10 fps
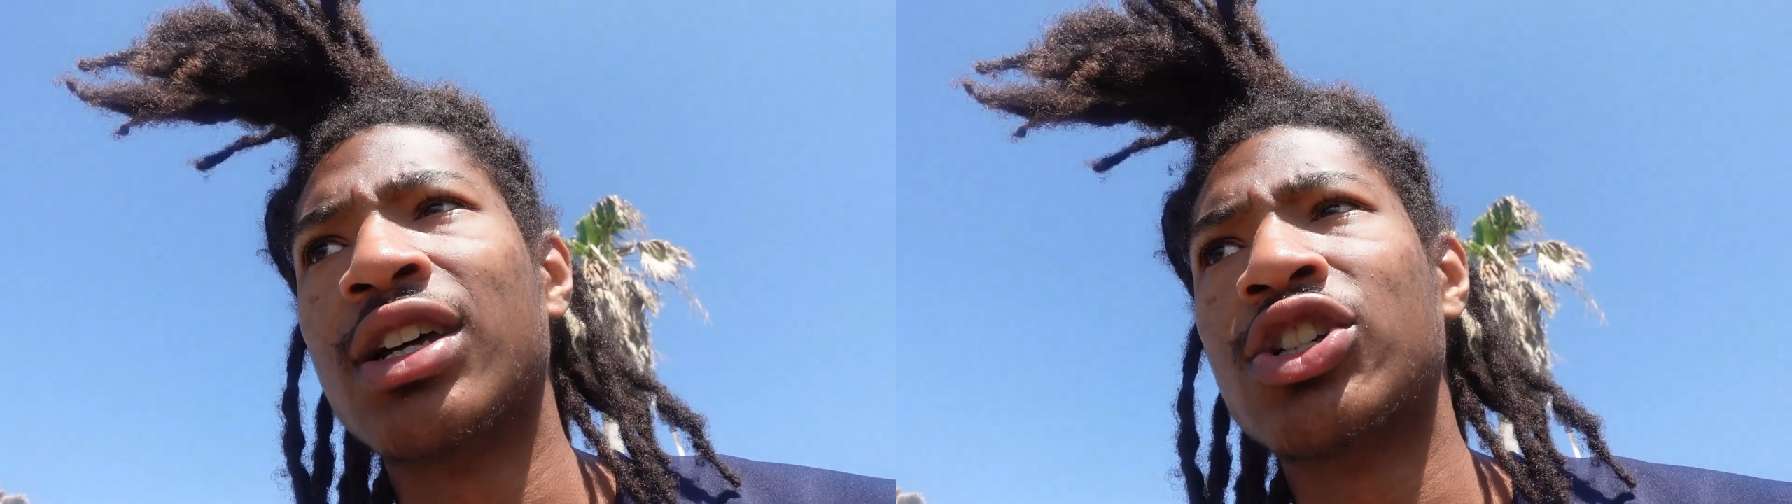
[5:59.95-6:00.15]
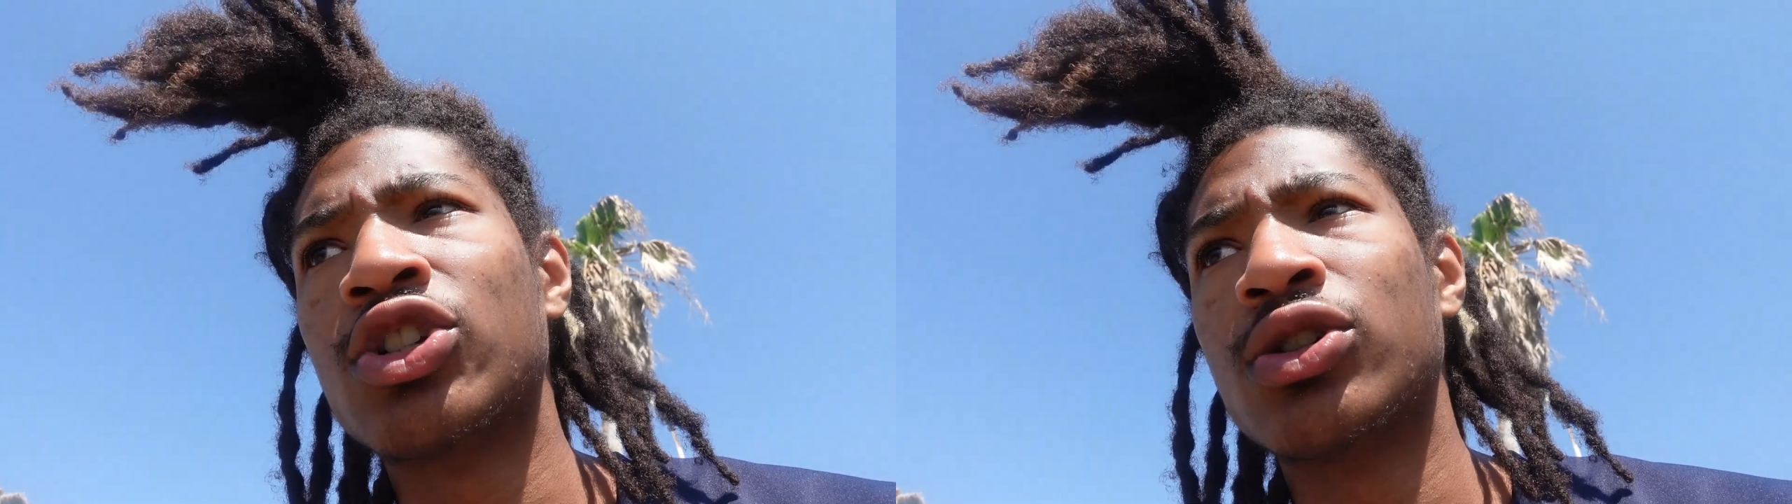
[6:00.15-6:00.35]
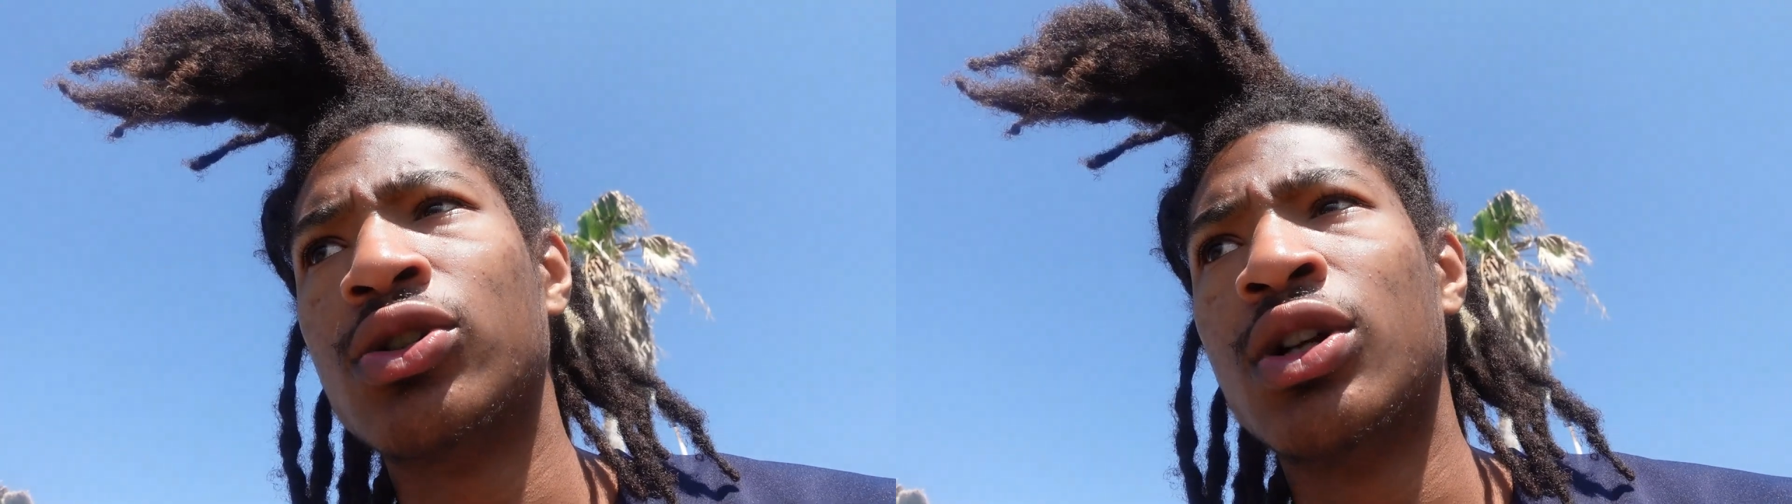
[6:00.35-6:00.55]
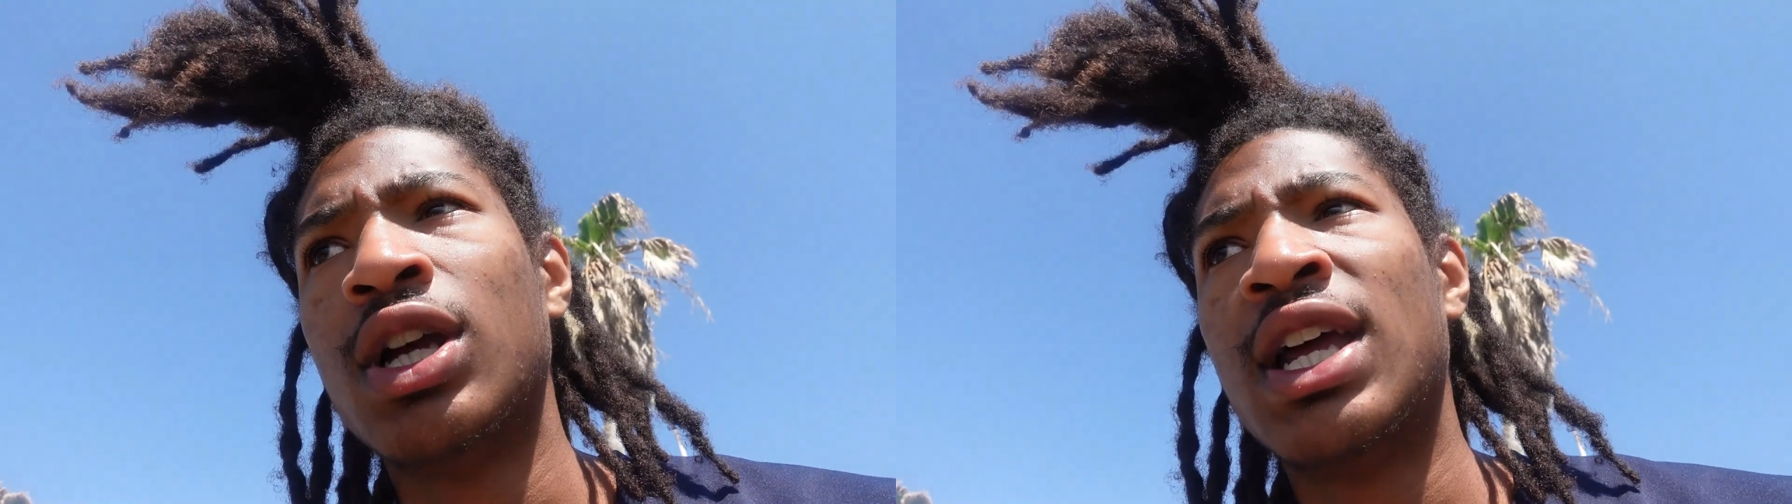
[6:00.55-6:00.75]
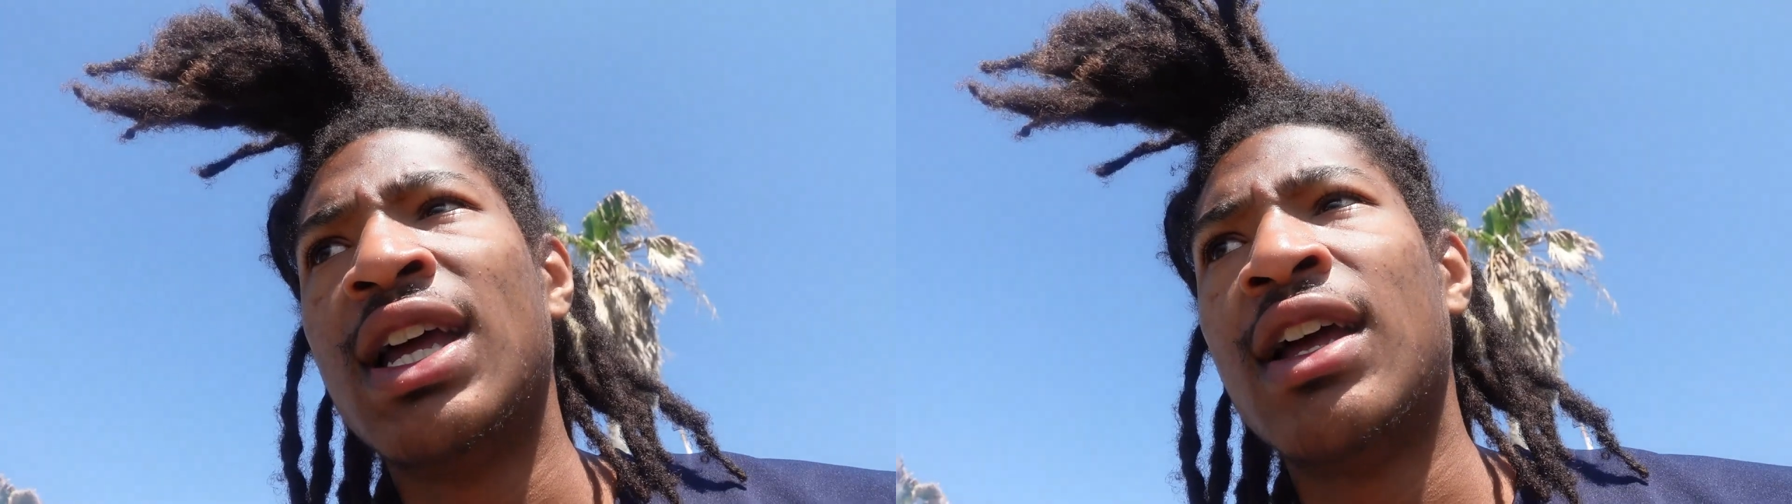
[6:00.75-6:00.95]
So
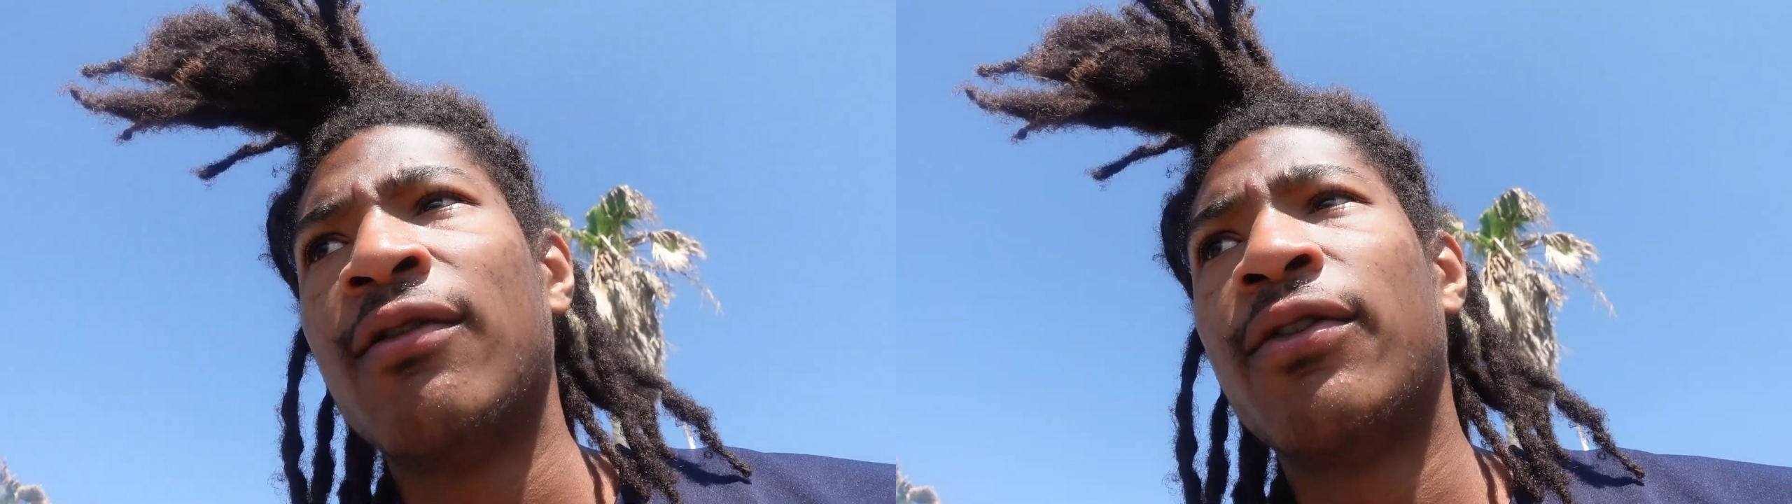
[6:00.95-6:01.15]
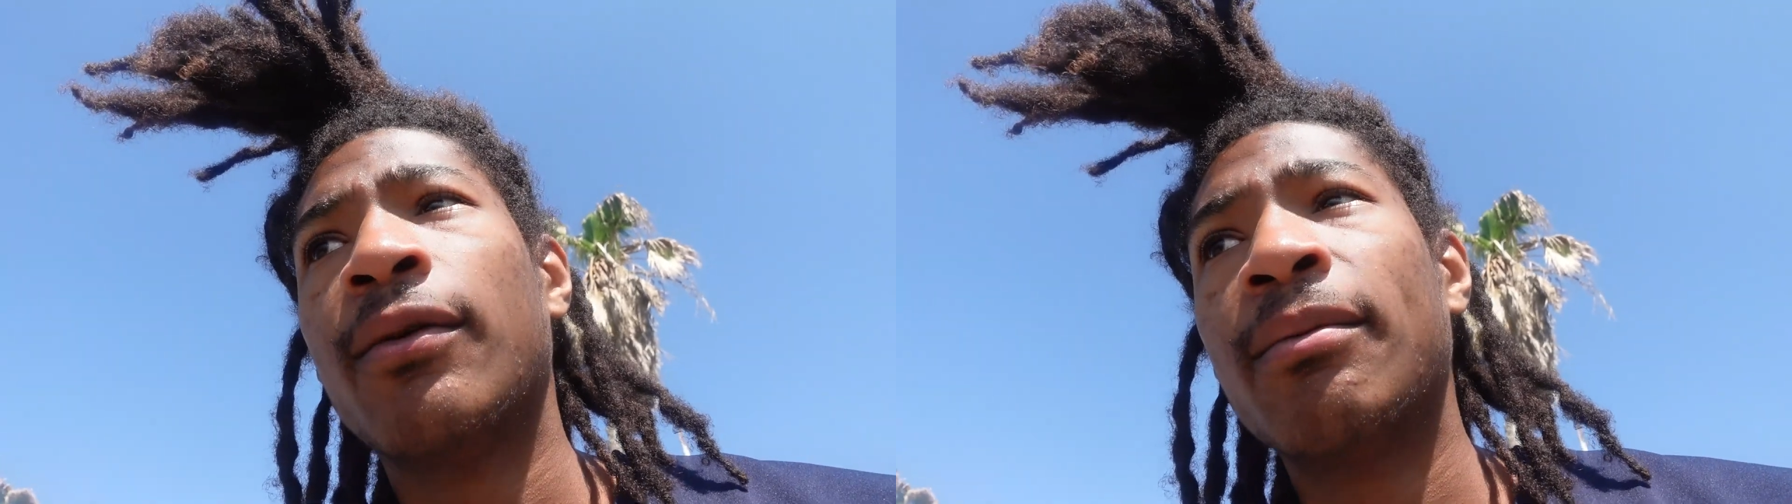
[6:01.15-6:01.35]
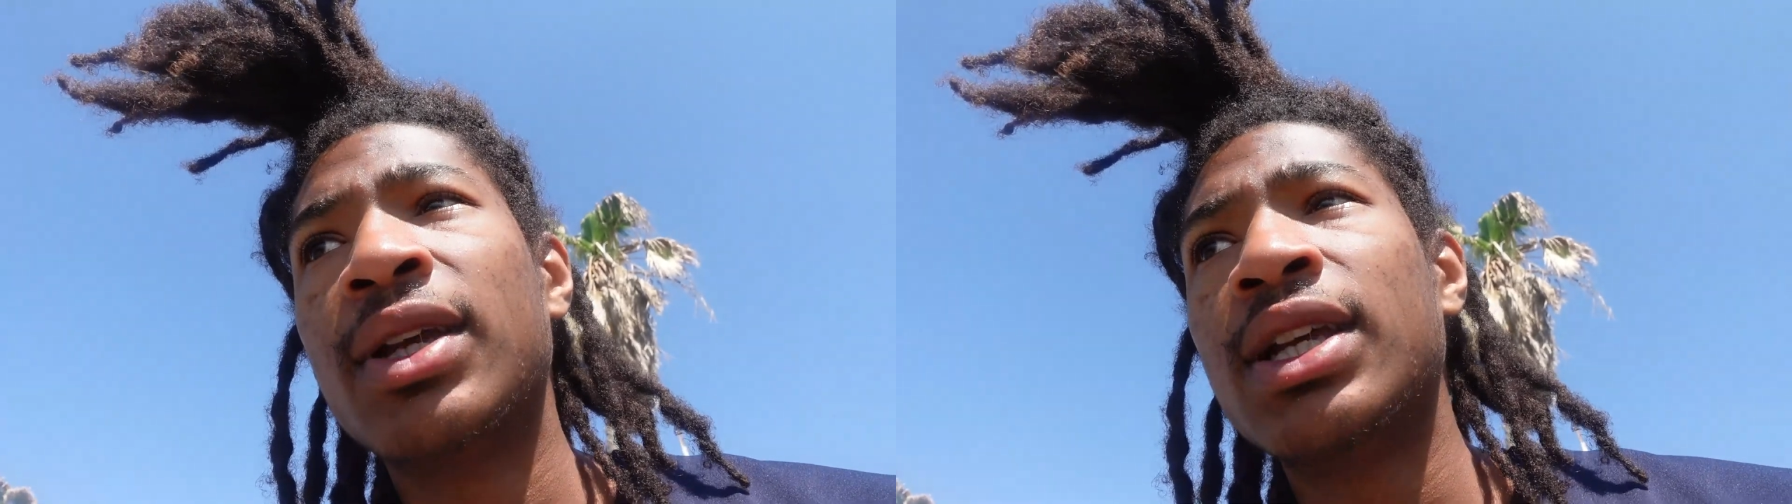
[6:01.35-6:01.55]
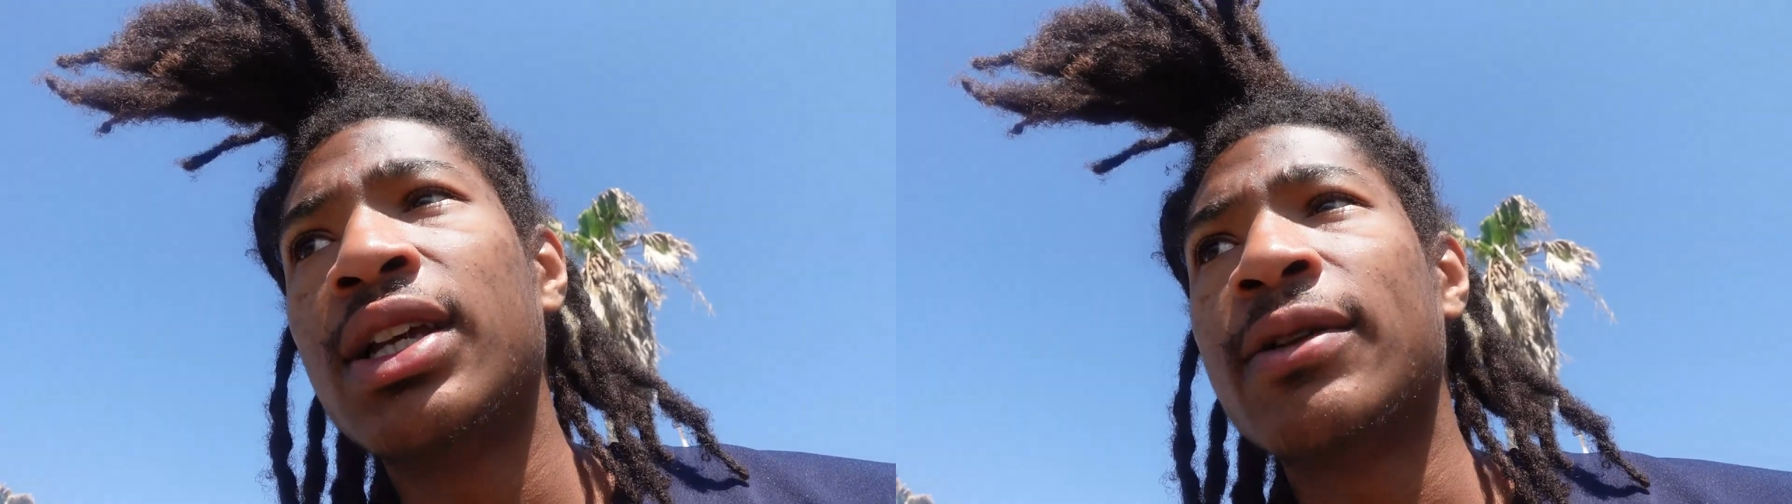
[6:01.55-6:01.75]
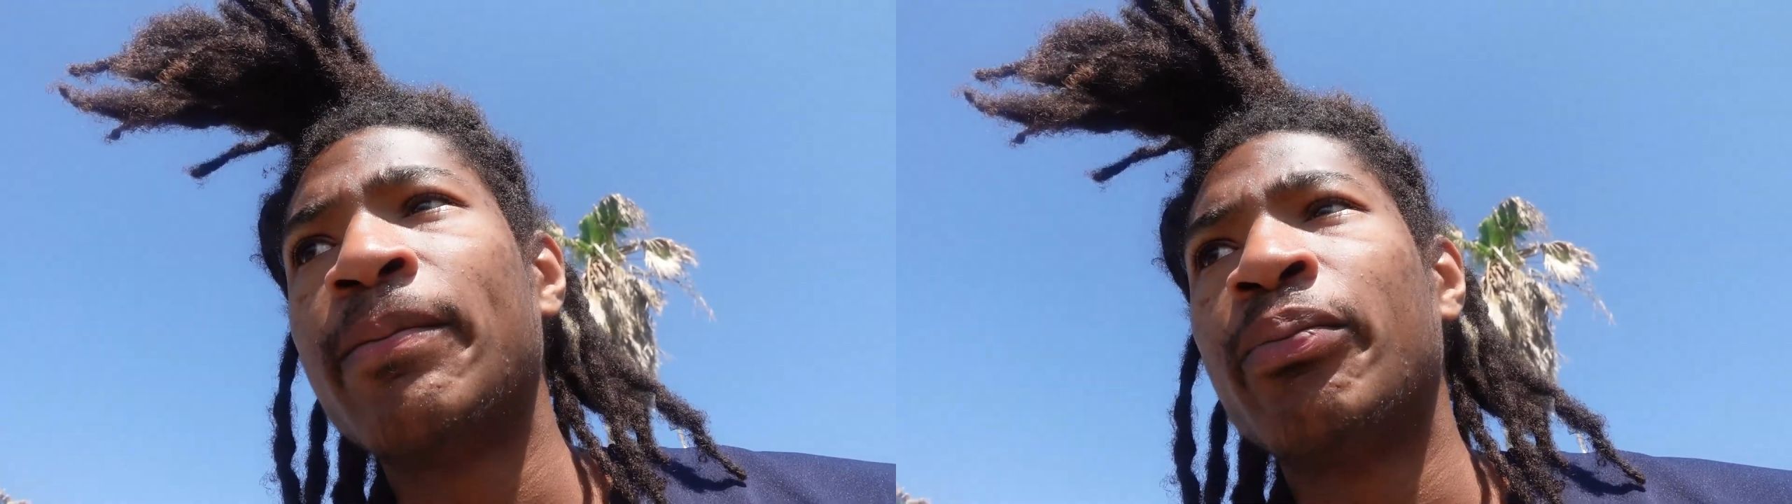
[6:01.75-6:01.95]
for me,